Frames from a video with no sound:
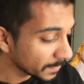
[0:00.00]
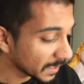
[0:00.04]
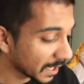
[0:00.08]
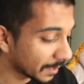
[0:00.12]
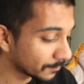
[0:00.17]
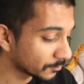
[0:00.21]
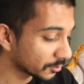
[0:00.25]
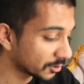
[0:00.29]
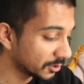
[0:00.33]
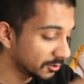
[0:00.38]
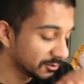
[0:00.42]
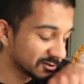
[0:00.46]

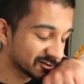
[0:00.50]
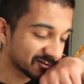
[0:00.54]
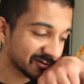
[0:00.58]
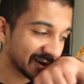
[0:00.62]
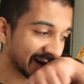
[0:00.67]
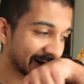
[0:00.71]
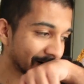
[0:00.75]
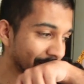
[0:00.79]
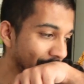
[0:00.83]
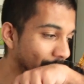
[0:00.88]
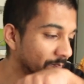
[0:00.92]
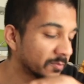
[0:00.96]
I'm not a huge
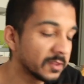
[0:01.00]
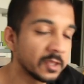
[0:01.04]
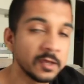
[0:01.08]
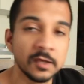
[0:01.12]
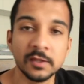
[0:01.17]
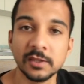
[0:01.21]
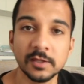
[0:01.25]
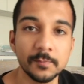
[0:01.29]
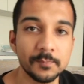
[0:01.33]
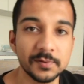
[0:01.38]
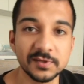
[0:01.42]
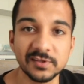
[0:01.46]
fan.
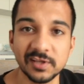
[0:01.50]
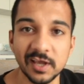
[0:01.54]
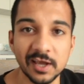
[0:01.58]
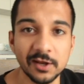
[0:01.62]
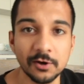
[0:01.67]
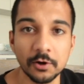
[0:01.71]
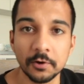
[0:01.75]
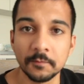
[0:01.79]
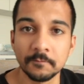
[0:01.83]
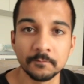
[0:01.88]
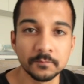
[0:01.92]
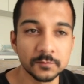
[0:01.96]
The
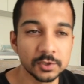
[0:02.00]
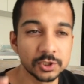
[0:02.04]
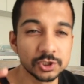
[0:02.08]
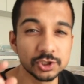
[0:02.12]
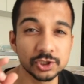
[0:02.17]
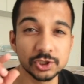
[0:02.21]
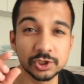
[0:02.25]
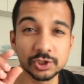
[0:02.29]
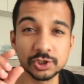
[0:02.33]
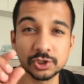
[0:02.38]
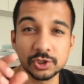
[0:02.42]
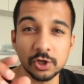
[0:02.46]
potato,
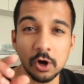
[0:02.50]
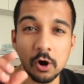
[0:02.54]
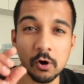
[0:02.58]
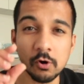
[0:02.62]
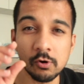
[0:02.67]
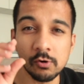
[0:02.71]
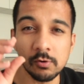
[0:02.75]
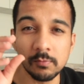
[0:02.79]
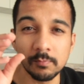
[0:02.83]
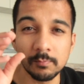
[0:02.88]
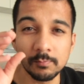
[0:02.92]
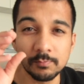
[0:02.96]

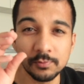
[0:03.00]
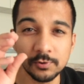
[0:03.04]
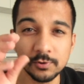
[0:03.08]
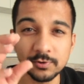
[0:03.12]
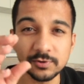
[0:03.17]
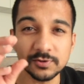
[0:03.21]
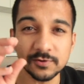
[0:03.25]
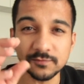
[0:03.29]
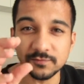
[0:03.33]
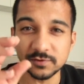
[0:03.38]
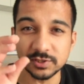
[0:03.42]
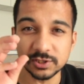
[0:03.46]
so
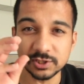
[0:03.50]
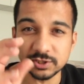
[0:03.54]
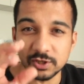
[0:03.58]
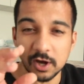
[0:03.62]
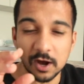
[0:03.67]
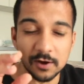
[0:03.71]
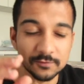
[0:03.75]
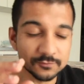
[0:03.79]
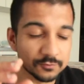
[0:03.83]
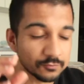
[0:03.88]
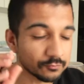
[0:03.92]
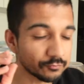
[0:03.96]
beautifully
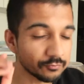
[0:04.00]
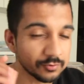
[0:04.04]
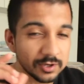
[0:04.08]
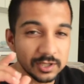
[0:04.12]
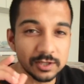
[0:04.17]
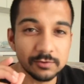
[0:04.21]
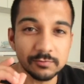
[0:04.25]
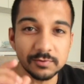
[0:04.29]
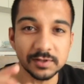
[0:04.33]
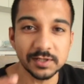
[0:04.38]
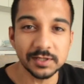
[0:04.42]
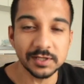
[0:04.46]
soft,
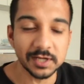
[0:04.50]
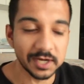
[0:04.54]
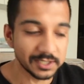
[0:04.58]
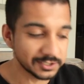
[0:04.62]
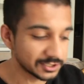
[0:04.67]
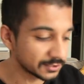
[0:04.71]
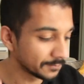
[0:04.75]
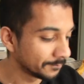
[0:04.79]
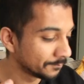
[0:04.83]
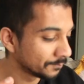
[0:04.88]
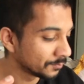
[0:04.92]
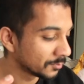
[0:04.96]
really, really
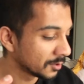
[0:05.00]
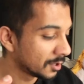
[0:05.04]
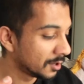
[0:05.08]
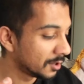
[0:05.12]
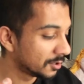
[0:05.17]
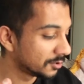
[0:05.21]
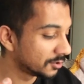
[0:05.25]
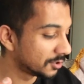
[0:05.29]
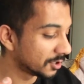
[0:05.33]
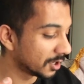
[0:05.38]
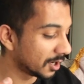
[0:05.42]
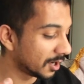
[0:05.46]
nice.
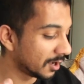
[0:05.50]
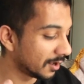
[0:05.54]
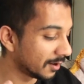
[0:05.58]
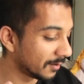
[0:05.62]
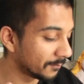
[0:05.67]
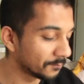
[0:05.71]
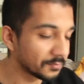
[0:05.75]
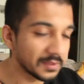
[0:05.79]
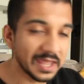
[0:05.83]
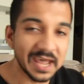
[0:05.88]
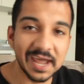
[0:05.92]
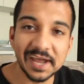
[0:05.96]

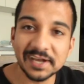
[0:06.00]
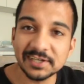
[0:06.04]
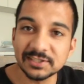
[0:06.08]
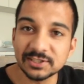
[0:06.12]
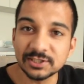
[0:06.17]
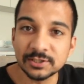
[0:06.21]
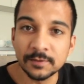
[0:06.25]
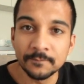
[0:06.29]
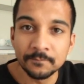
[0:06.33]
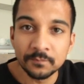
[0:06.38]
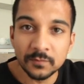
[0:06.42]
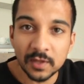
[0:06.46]
The
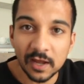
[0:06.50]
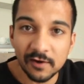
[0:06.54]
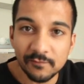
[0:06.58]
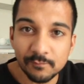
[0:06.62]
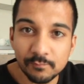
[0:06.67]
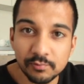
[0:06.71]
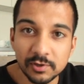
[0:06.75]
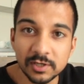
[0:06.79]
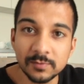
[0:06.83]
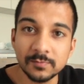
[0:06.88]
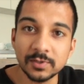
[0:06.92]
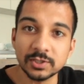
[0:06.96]
eggs have
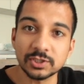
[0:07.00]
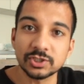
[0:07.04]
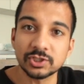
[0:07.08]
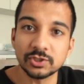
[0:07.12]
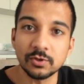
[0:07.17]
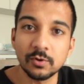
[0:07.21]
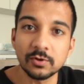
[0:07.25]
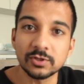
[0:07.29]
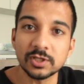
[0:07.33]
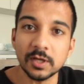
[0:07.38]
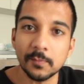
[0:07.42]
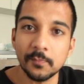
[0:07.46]
pretty much
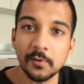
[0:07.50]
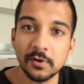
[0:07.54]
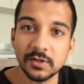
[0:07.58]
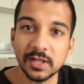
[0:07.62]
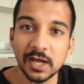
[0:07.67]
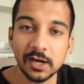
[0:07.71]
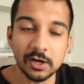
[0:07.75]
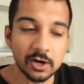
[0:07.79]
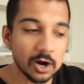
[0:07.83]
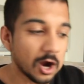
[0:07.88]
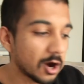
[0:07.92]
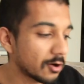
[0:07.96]
soaked up all
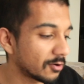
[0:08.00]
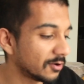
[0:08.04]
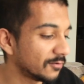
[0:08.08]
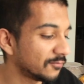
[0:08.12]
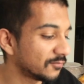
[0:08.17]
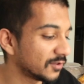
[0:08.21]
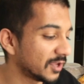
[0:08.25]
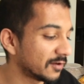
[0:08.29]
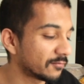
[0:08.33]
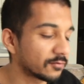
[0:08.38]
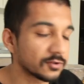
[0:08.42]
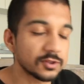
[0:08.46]
that curry
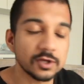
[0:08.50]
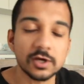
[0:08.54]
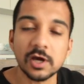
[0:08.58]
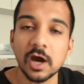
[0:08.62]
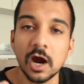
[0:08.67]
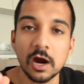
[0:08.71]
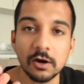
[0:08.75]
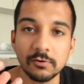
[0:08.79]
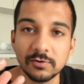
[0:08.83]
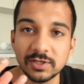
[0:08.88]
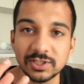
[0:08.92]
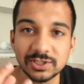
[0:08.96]
flavor. The
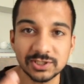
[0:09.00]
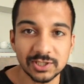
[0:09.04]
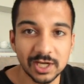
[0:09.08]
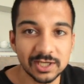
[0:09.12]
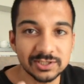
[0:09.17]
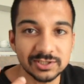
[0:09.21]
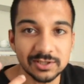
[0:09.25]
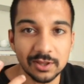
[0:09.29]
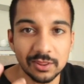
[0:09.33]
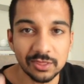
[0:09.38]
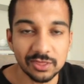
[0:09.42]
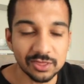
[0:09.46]
curry is
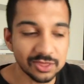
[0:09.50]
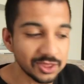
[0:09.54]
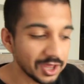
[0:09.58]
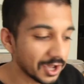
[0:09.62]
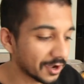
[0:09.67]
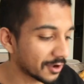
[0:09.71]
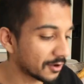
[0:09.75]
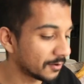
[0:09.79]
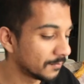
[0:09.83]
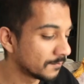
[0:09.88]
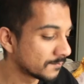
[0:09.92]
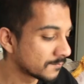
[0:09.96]
nice and
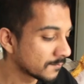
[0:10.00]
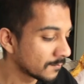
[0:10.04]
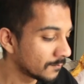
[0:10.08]
thick.